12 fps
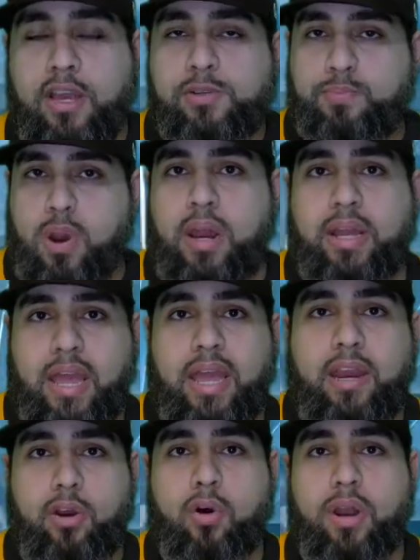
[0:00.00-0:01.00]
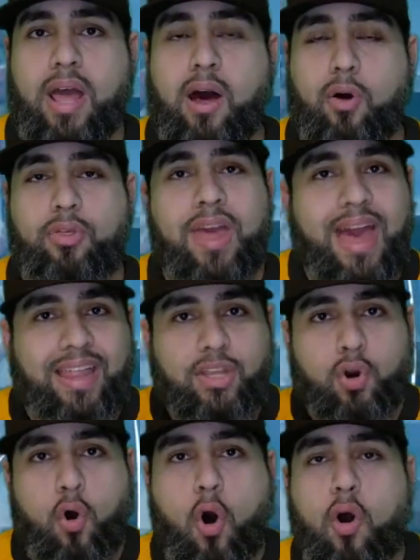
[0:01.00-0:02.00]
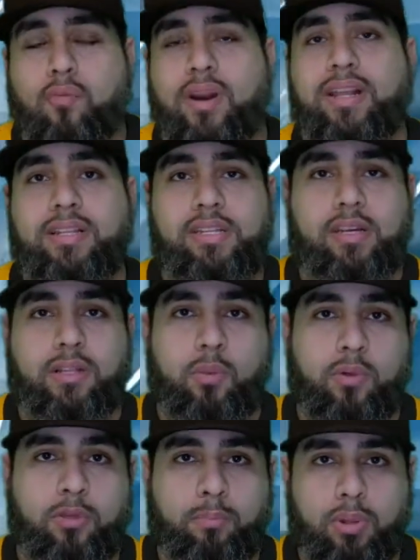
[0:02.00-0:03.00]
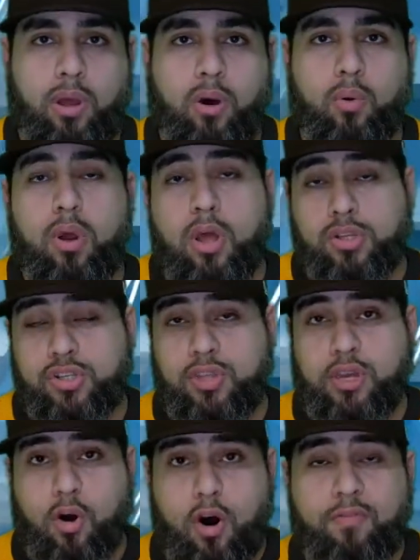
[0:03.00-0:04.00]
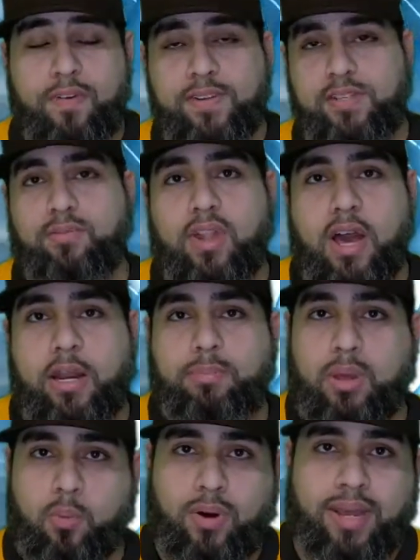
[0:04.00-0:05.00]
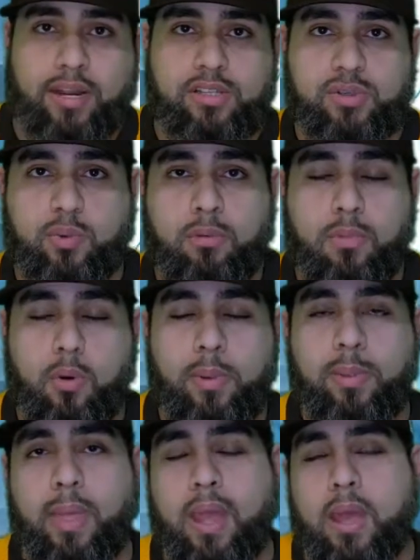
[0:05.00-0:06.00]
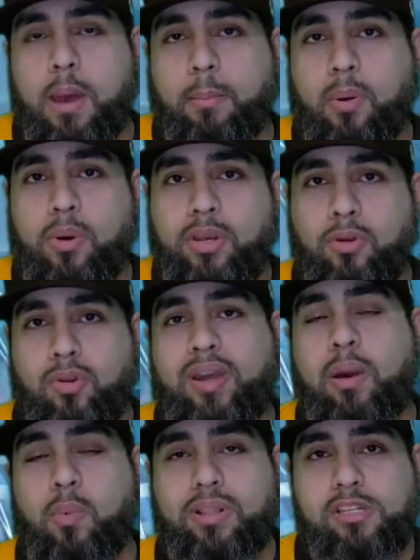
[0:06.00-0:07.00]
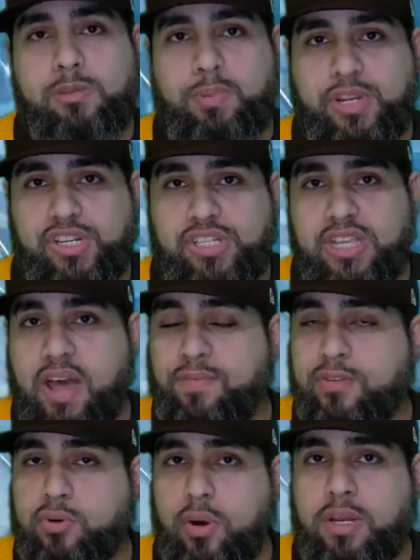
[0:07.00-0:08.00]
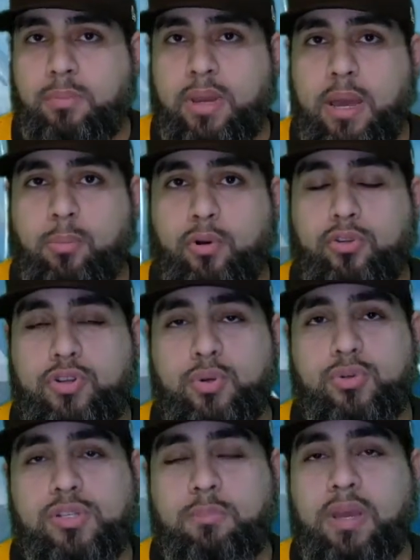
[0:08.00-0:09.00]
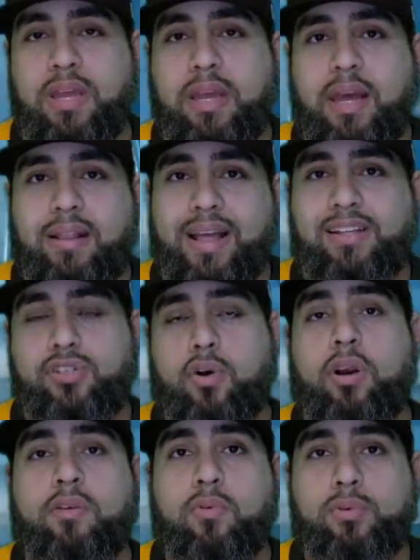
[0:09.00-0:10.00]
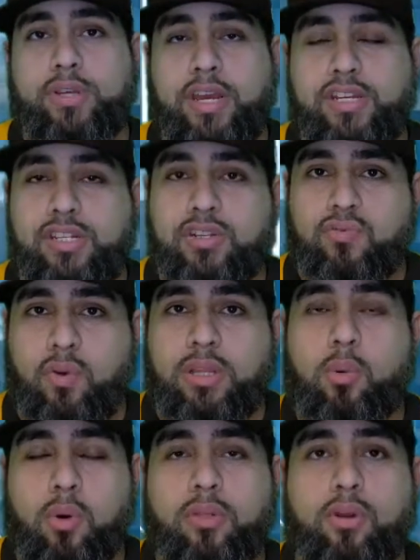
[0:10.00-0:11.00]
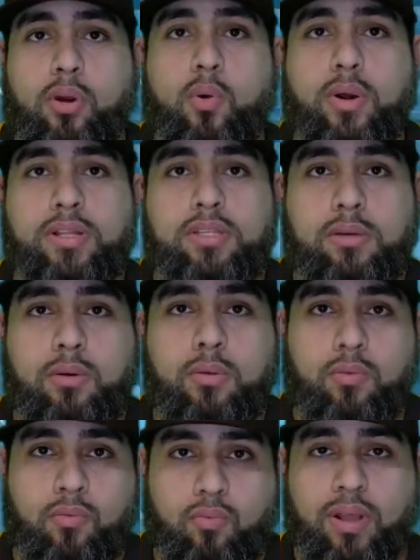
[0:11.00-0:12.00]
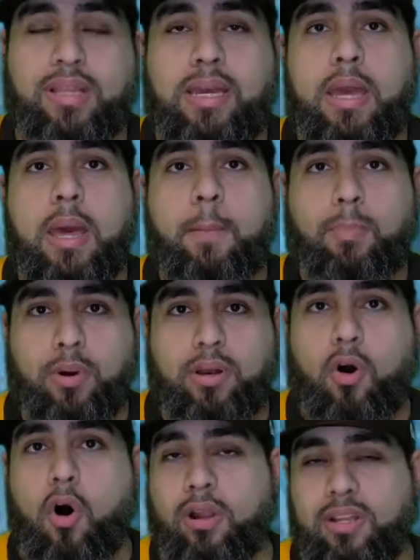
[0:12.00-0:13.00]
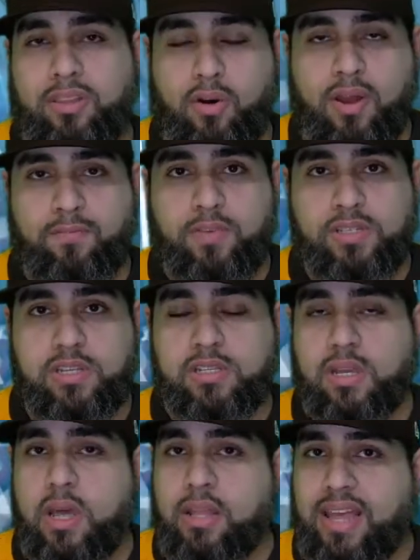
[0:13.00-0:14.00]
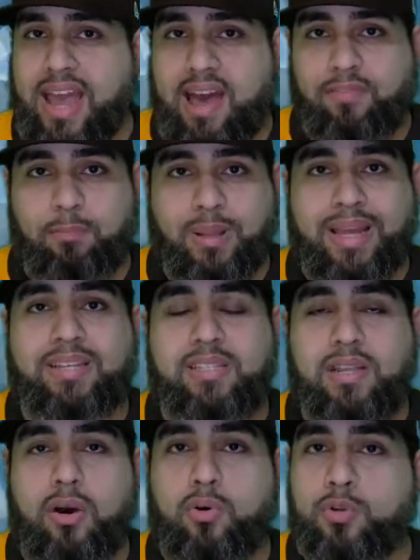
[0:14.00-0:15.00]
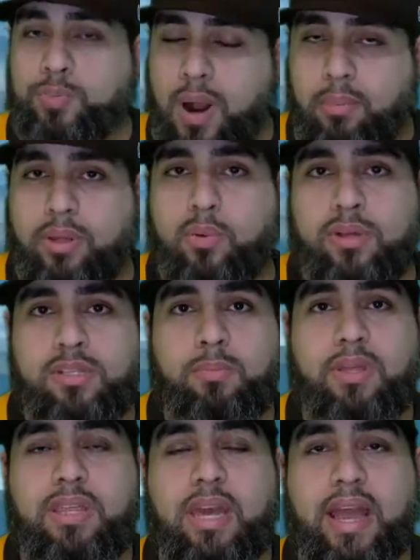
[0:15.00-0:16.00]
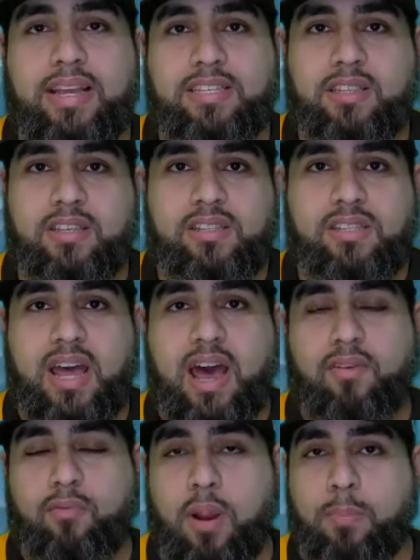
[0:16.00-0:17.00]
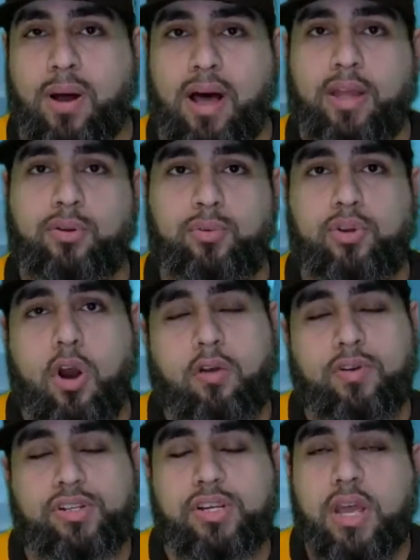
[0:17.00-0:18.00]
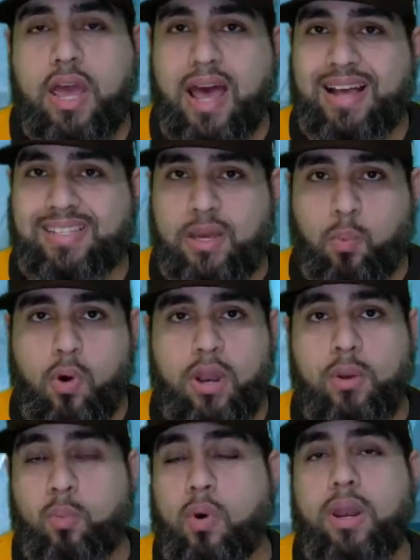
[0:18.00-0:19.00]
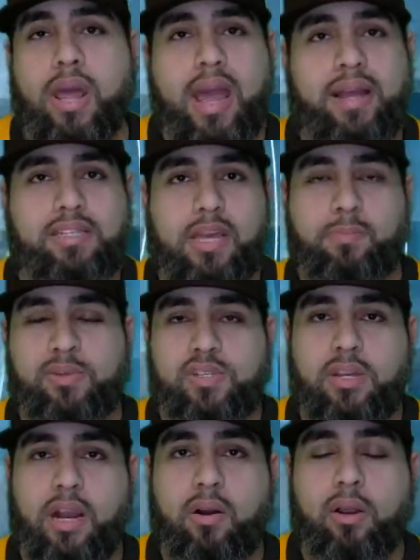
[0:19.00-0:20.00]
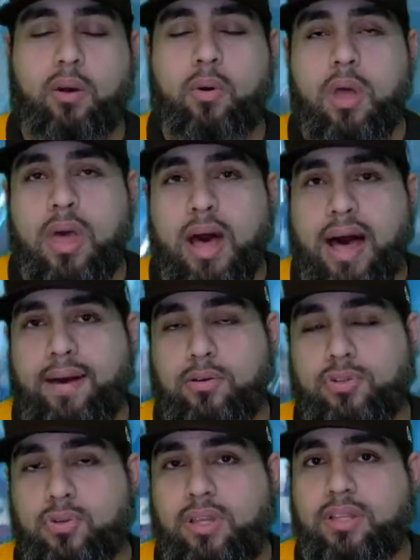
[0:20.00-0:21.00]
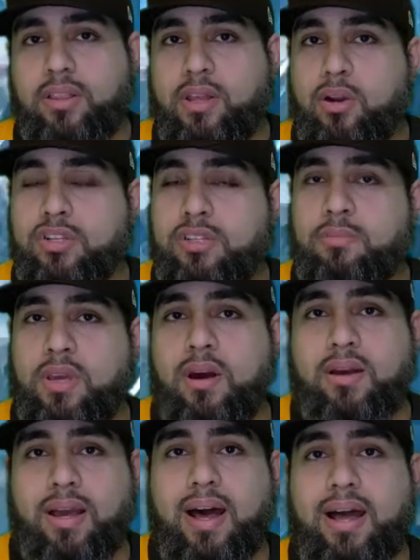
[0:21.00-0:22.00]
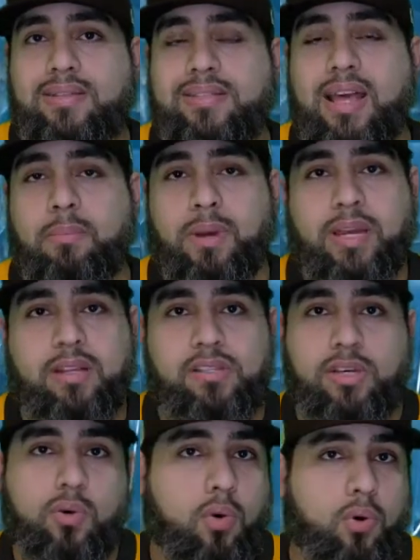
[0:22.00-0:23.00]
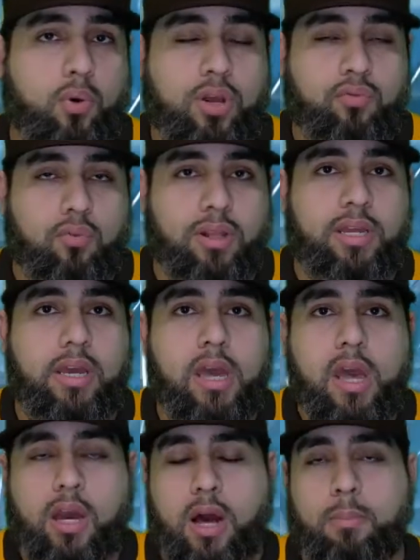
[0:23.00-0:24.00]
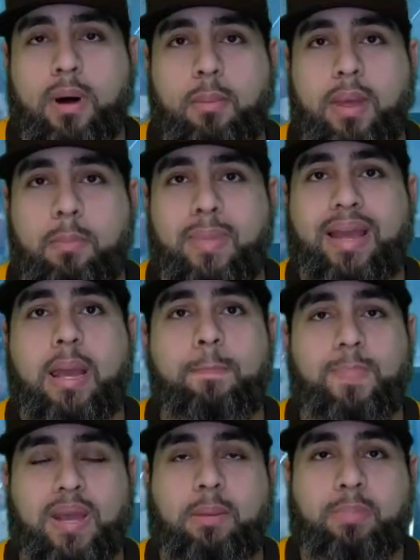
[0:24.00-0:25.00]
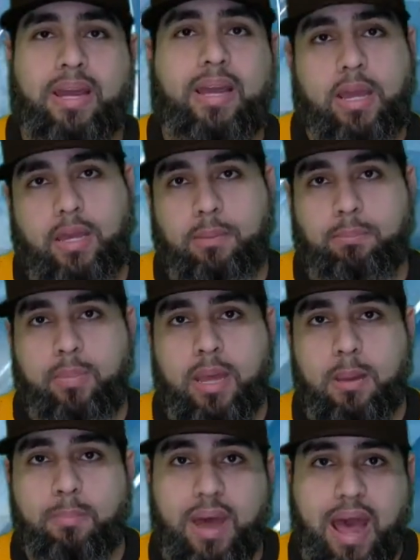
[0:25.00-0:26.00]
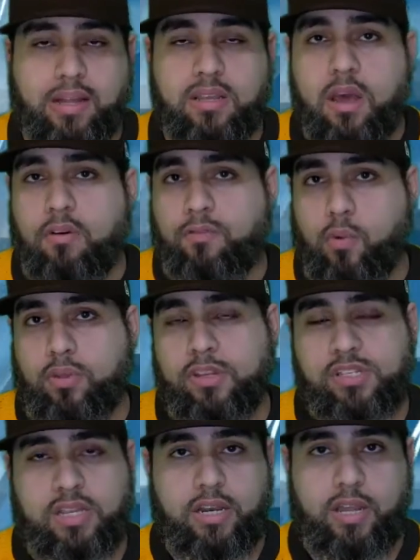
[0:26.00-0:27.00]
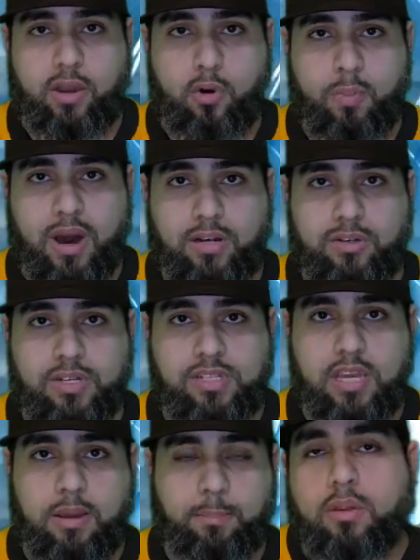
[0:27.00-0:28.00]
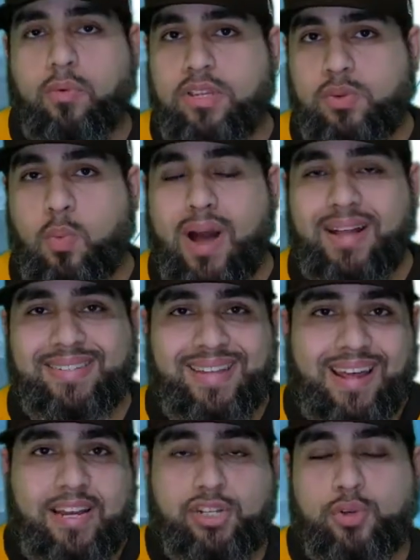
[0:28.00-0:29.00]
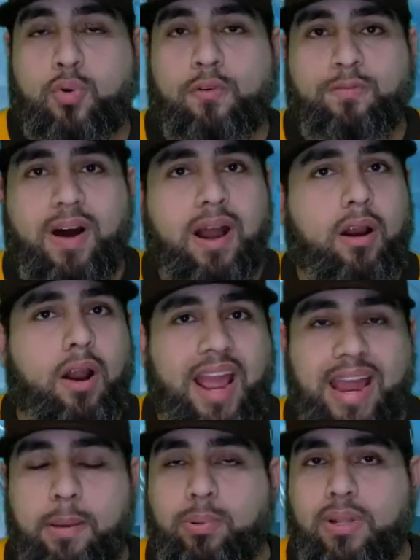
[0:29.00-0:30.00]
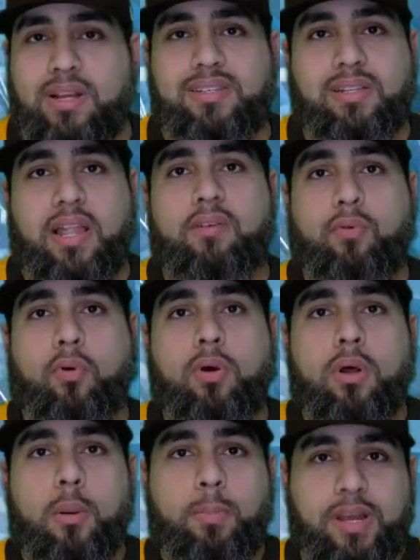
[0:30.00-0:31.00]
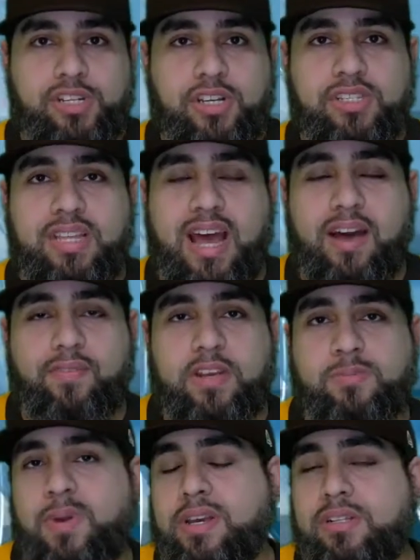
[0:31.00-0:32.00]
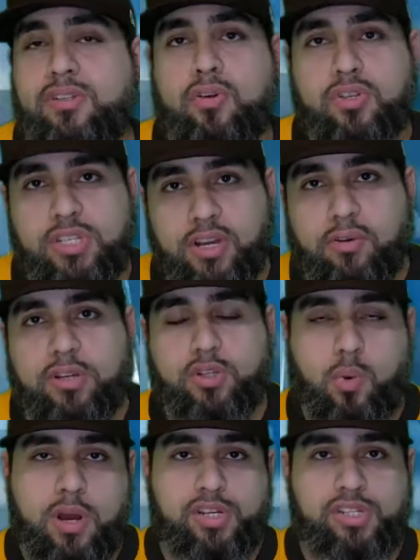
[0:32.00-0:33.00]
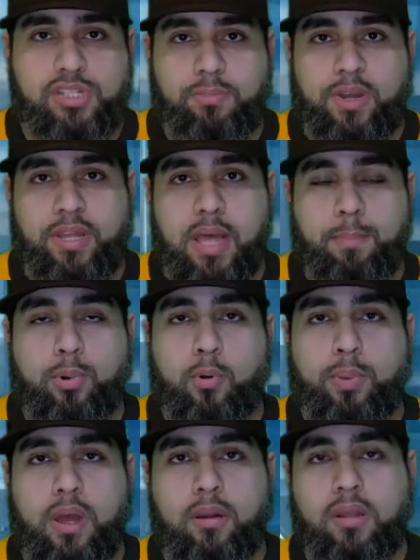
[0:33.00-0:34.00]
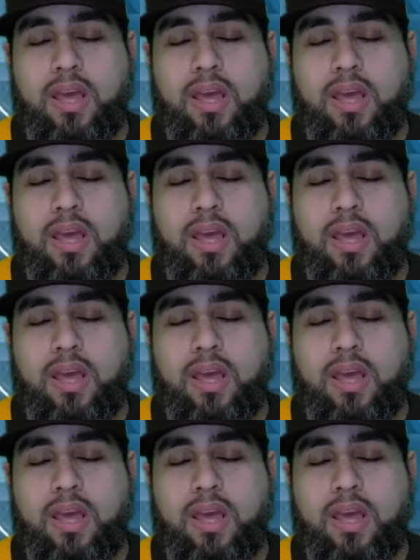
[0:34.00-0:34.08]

is predicated on health, and they're already dealing with a blow to the offensive lineup that we'll get into in a moment. But when you look at what this pitching staff is going to be able to do, to me, that starting rotation is really where they're going to really put all of their emphasis. They have Blake Snell, who's probably going to be the ace of this staff right behind Yu, Darvish, as a 1 and 1A type of scenario. I also think that there are some young guys like Mackenzie Gore who could really come up and make a big, big in impact for this San Diego Padres team. The reason why it's not a surefire A plus level pitching staff is because there are serious questions to me in that bullpen.